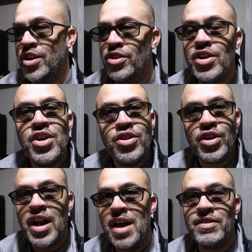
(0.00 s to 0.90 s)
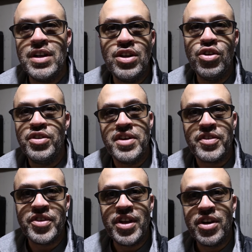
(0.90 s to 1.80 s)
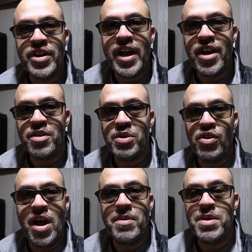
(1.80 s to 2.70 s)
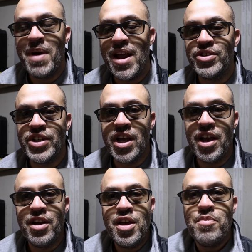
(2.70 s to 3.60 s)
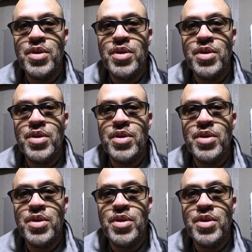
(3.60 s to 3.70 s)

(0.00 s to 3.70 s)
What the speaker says: You know, you're going to have a little difference here and there depending on how many batteries you got.